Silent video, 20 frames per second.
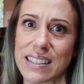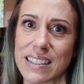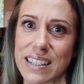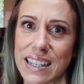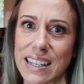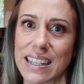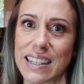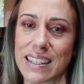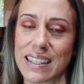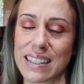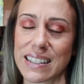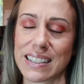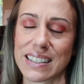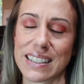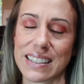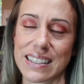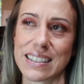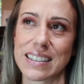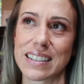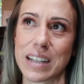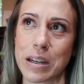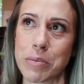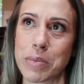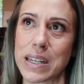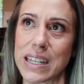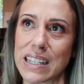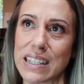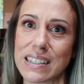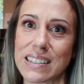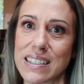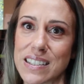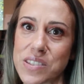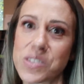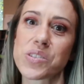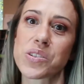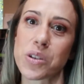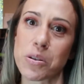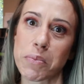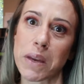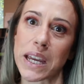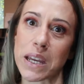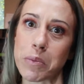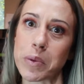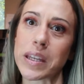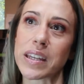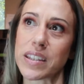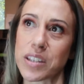Like, I mean, it's your baby.